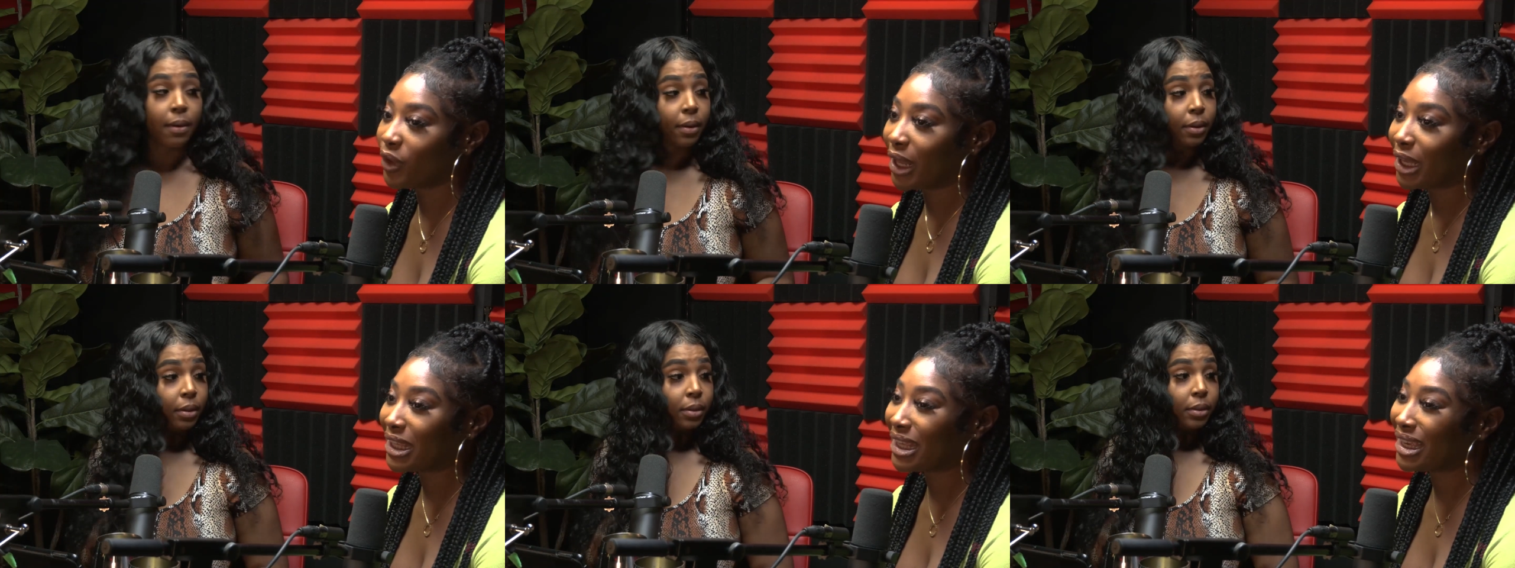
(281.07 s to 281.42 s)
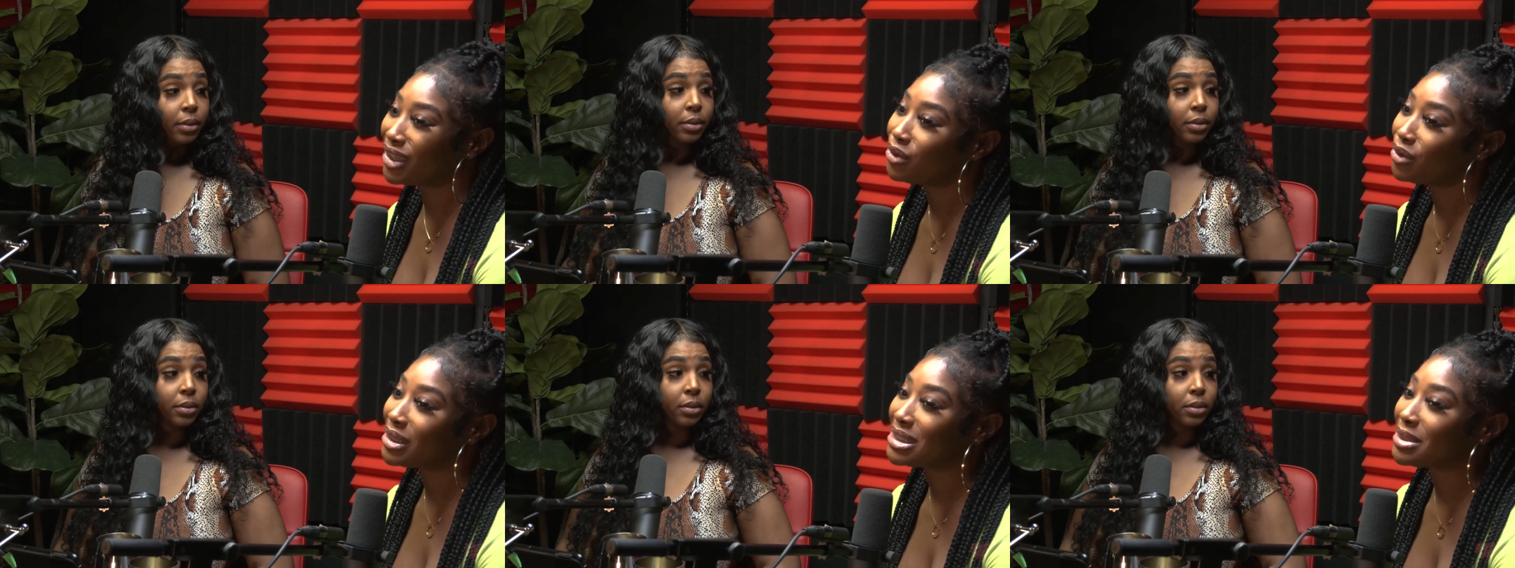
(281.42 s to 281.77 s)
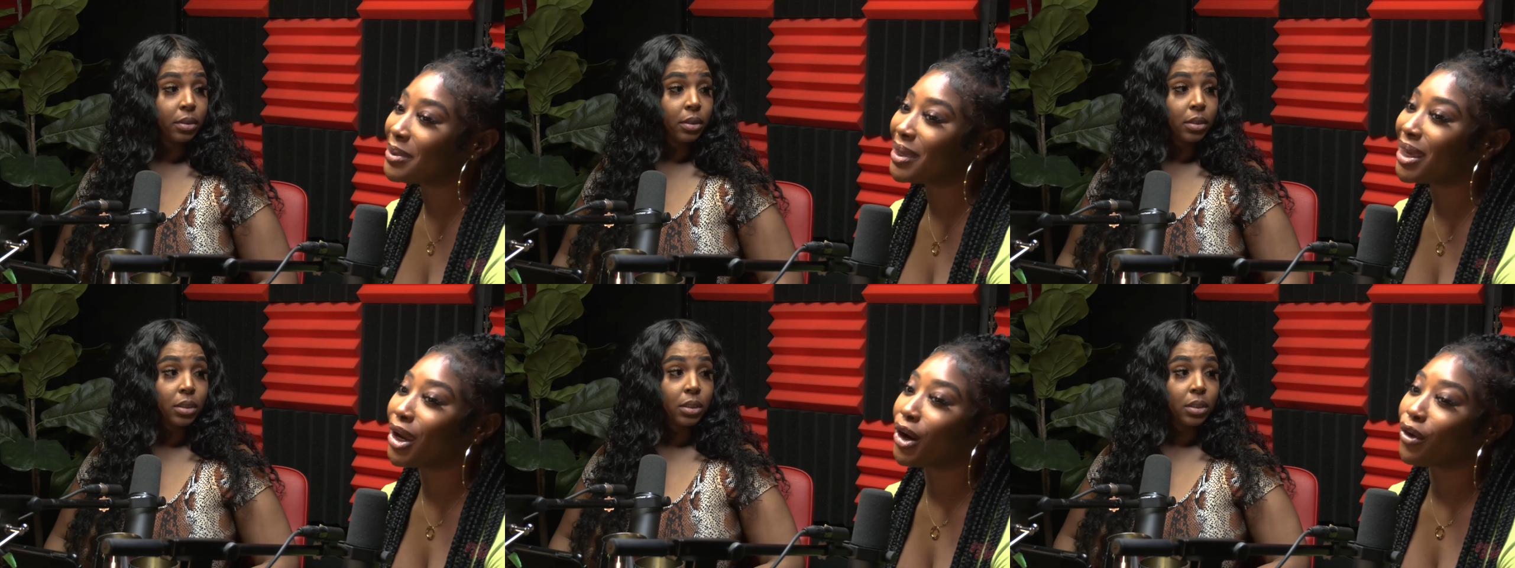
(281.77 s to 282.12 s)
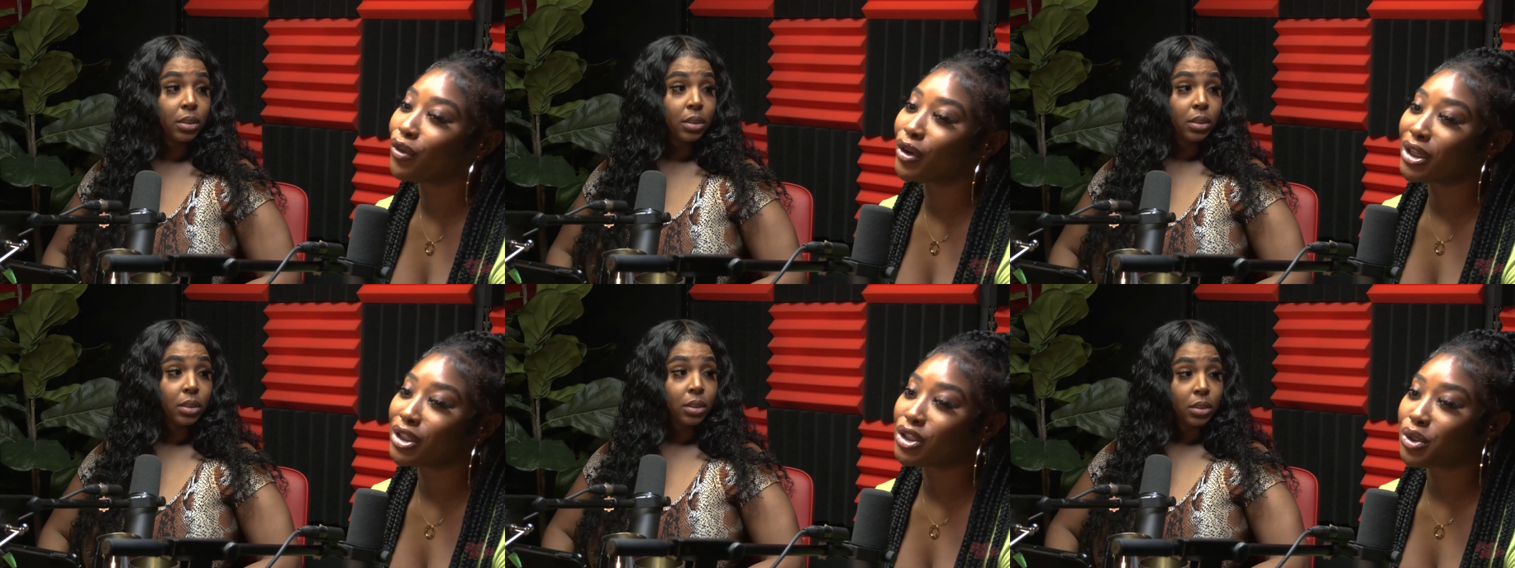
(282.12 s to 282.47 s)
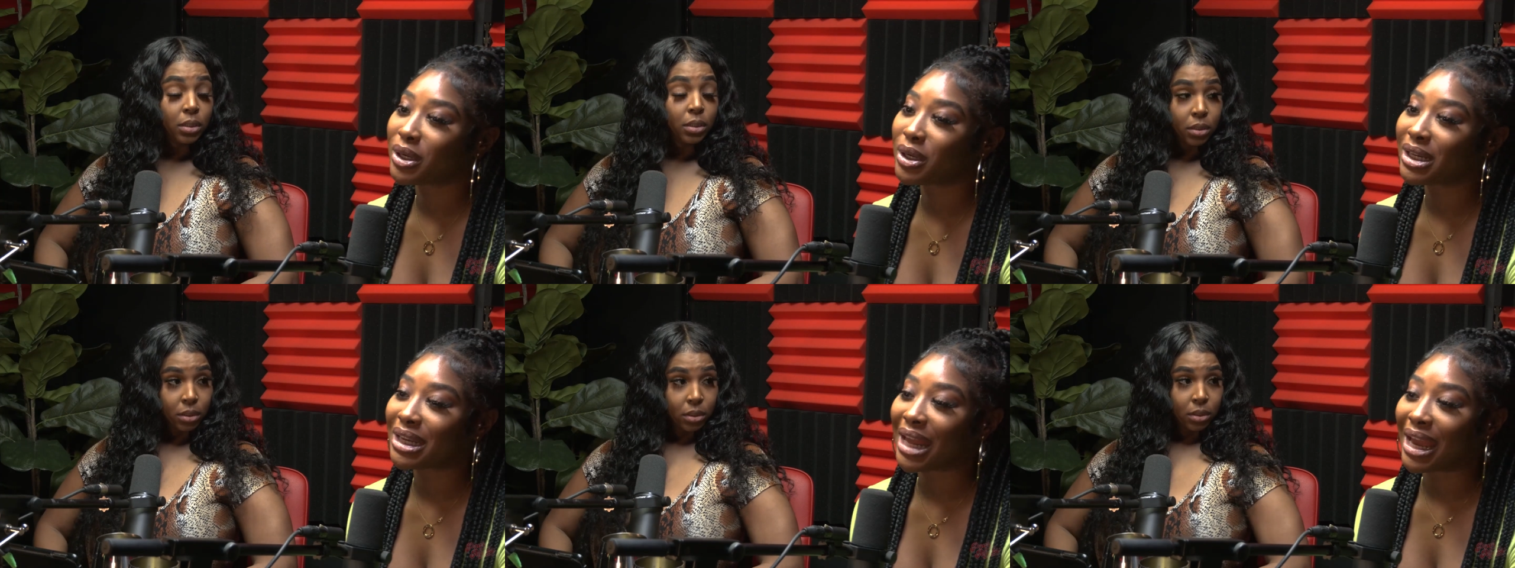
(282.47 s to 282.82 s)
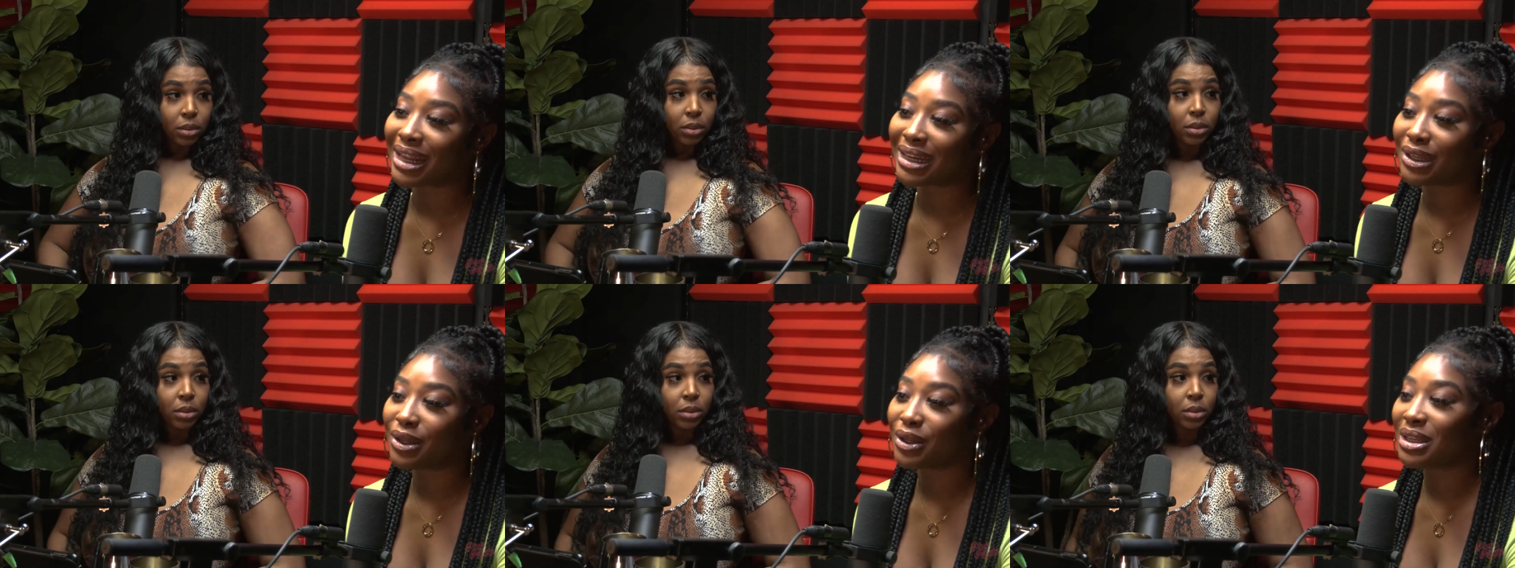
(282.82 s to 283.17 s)
Speaker 1: like, yeah, you need to be careful and tread
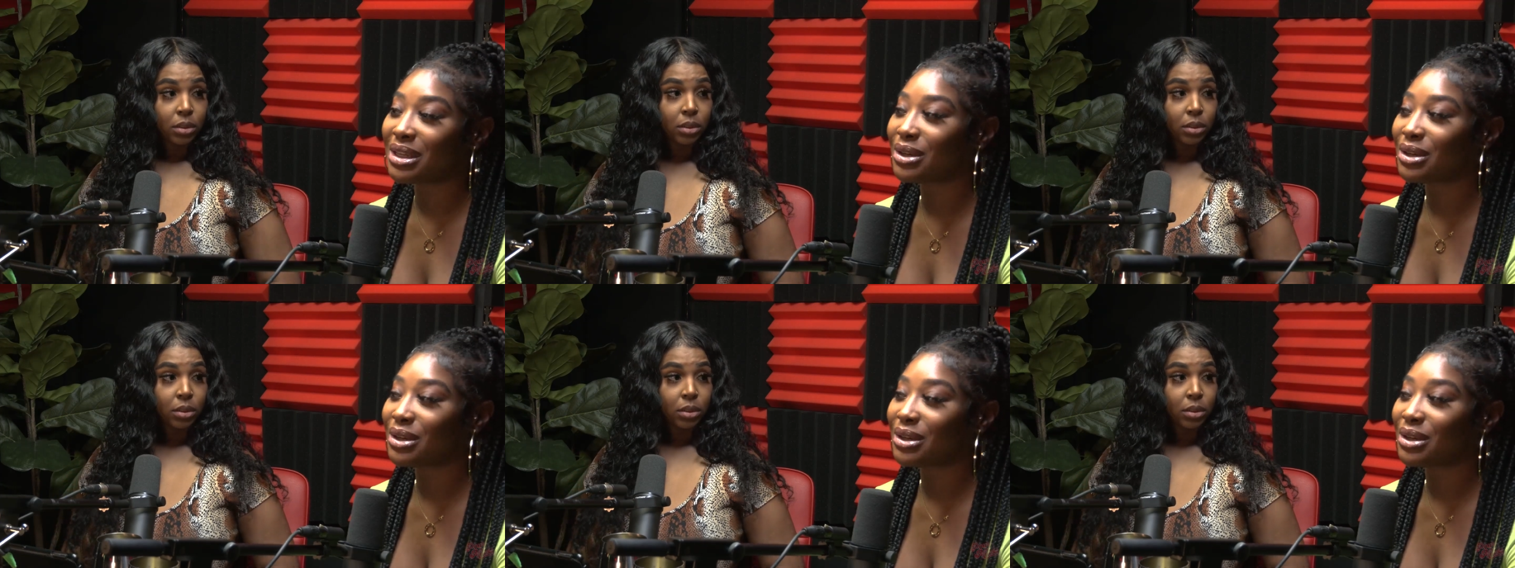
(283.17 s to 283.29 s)
lightly